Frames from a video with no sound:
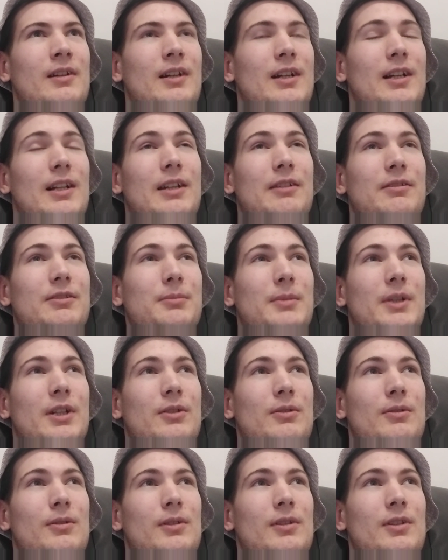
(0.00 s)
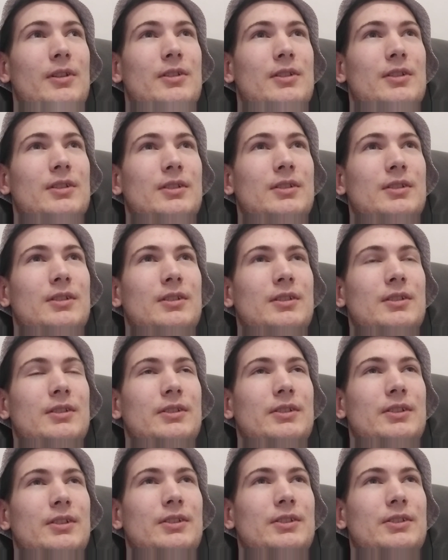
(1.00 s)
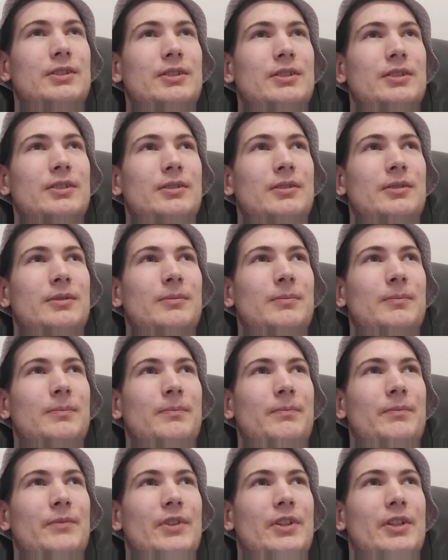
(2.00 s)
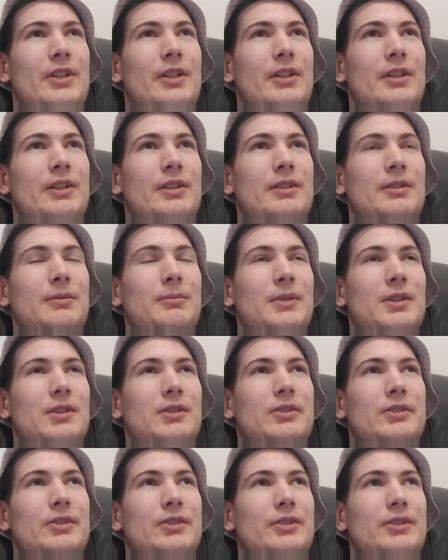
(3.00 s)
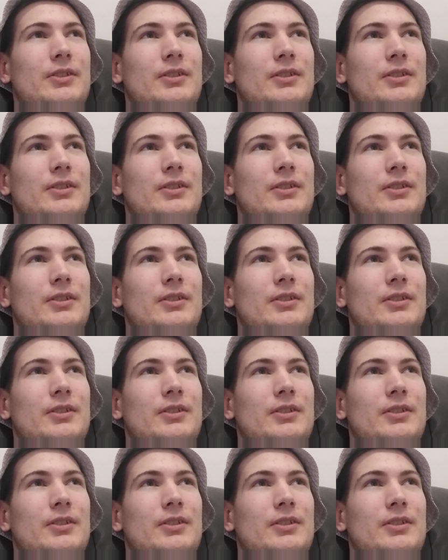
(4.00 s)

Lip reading: I left my college this year because